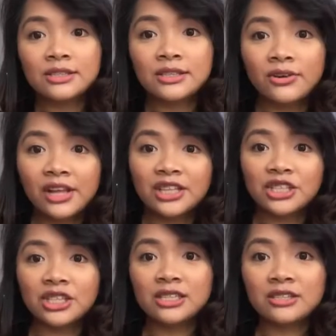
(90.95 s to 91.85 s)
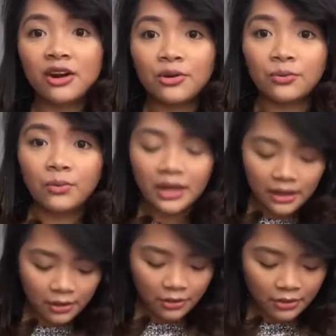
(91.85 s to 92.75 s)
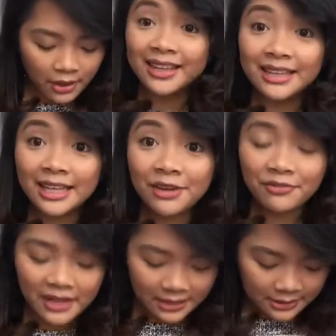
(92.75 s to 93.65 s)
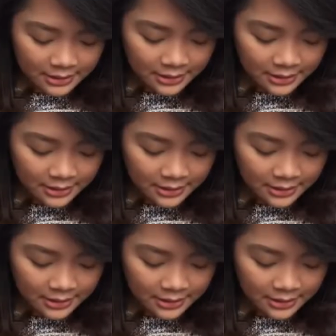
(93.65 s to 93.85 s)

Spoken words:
So let's just start with the leaflet.